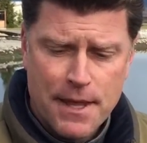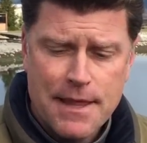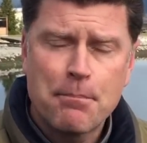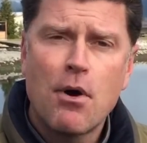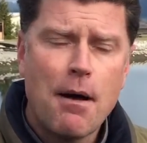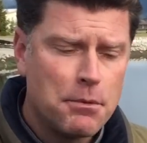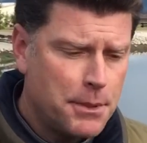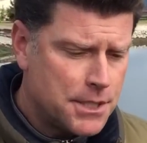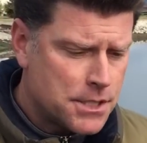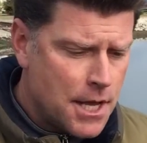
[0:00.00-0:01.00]
And that problem
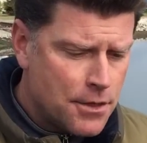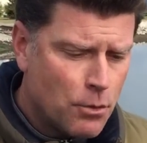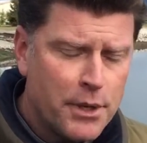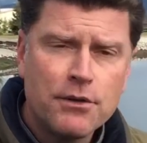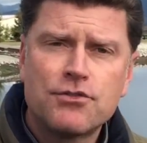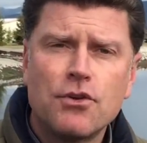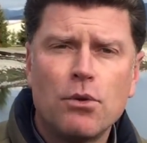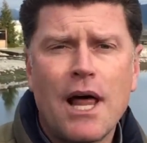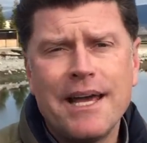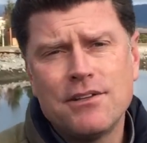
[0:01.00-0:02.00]
is the reel's so
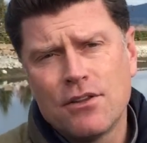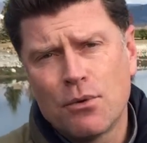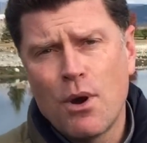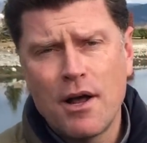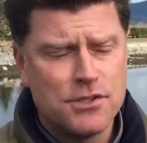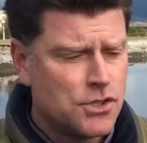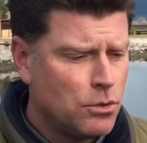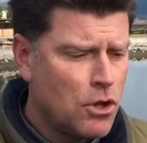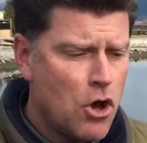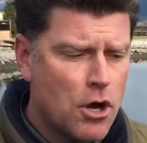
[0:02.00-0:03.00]
light, the rod is so
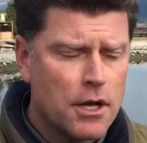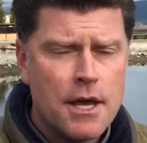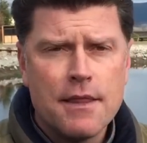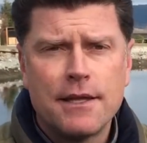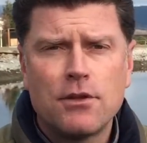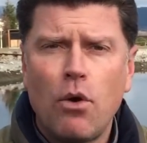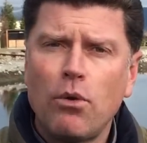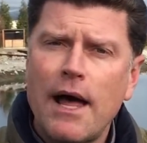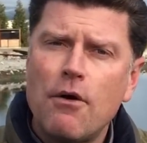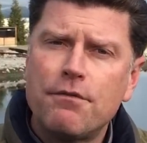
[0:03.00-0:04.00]
long that the
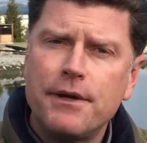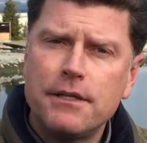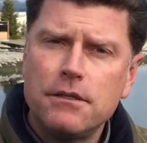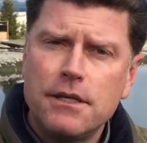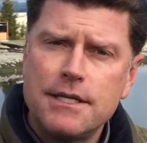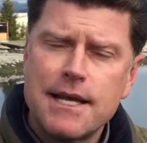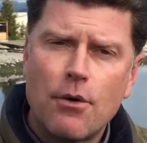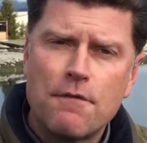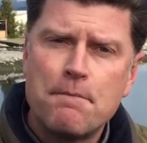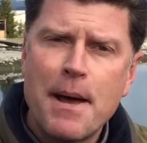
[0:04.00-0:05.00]
whole outfit is
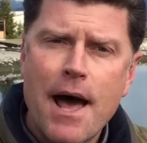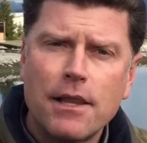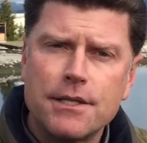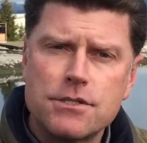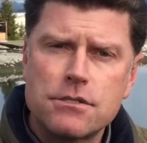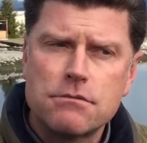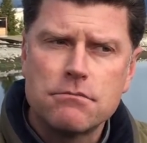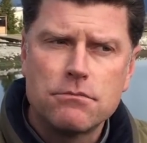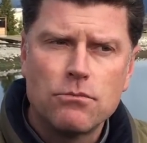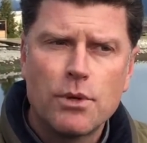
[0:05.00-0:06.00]
out of balance.
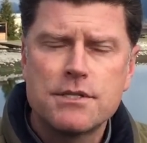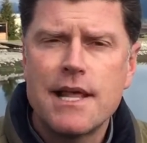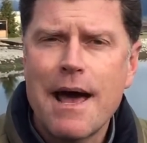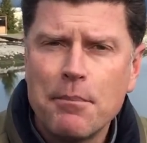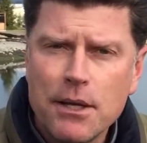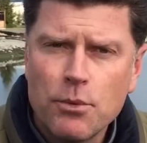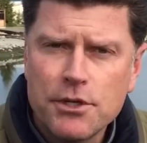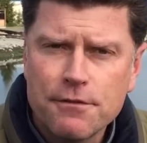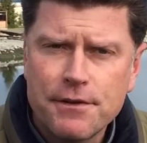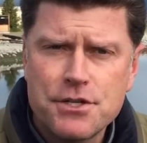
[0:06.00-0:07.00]
And what does that mean when
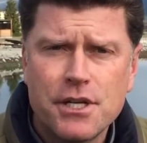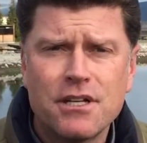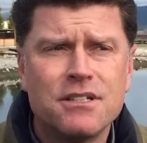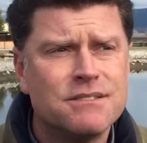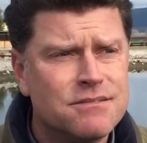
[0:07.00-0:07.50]
you're fishing?